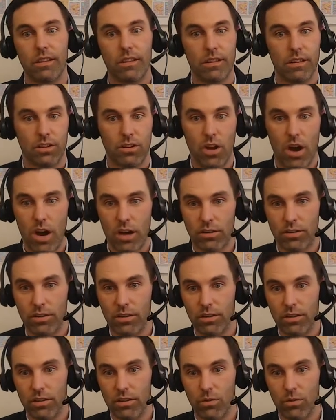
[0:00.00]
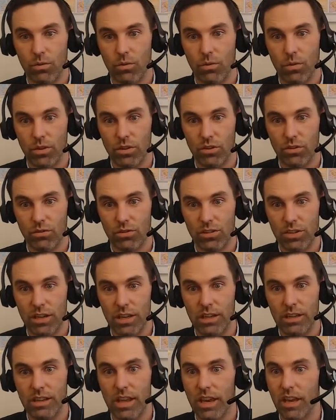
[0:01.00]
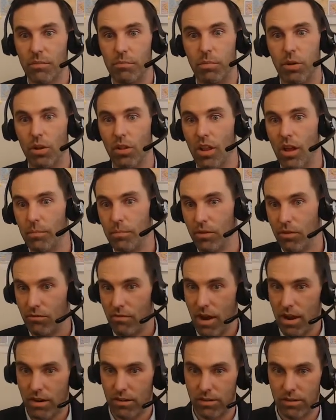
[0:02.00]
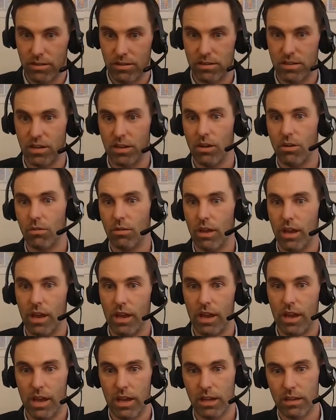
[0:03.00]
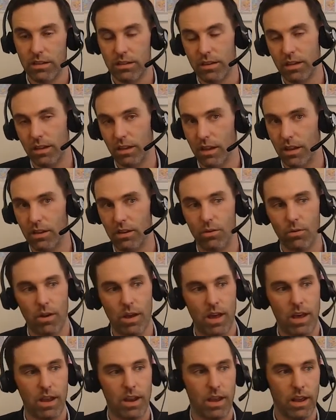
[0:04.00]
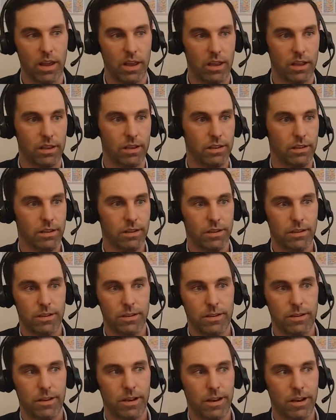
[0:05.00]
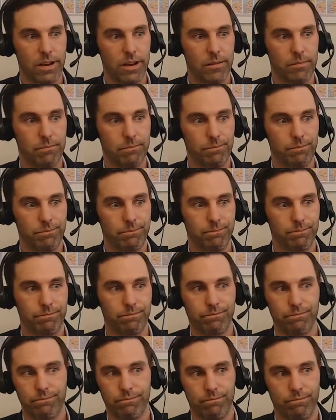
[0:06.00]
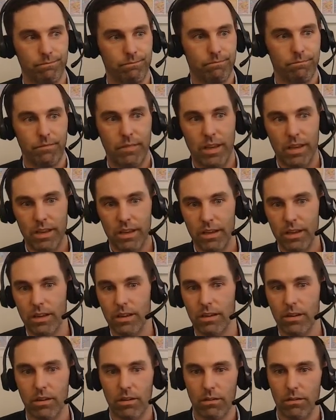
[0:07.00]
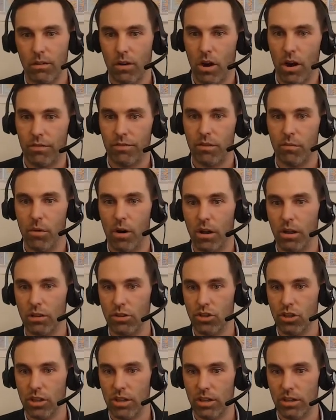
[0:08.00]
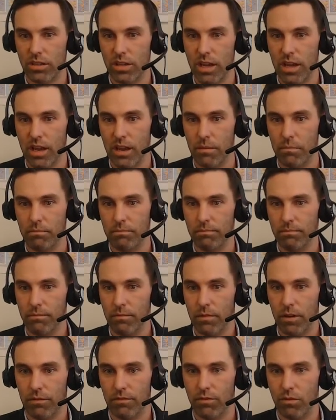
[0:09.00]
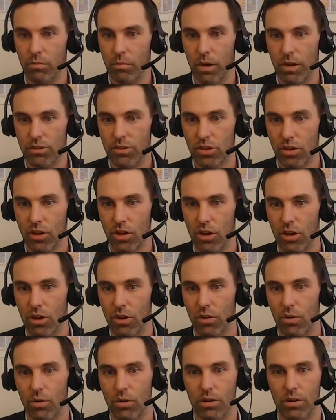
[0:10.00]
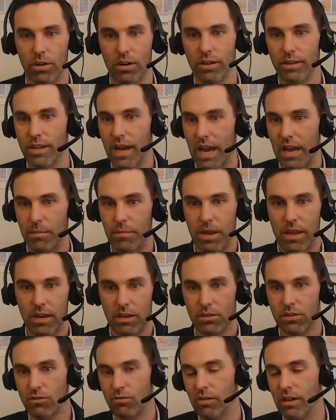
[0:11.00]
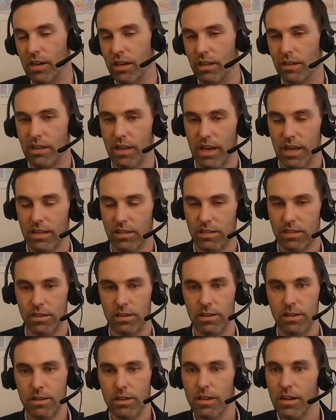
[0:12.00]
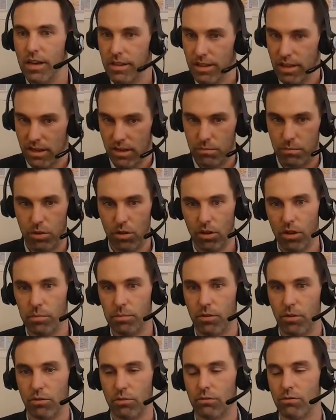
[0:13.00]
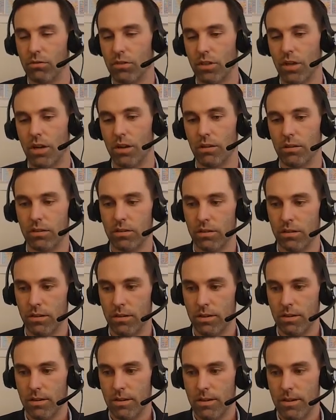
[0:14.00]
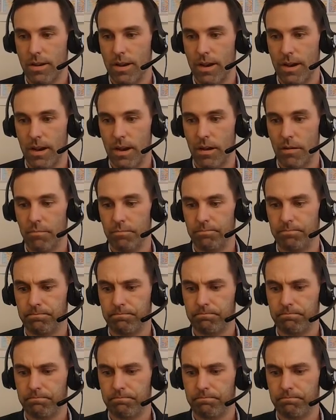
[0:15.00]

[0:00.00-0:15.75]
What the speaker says: the doctor, when you're seen, they can pull up your record and see, okay, I can see that you had um, a ophthalmology exam a few months ago or a diabetic screening test, and they can pull up those results. Um,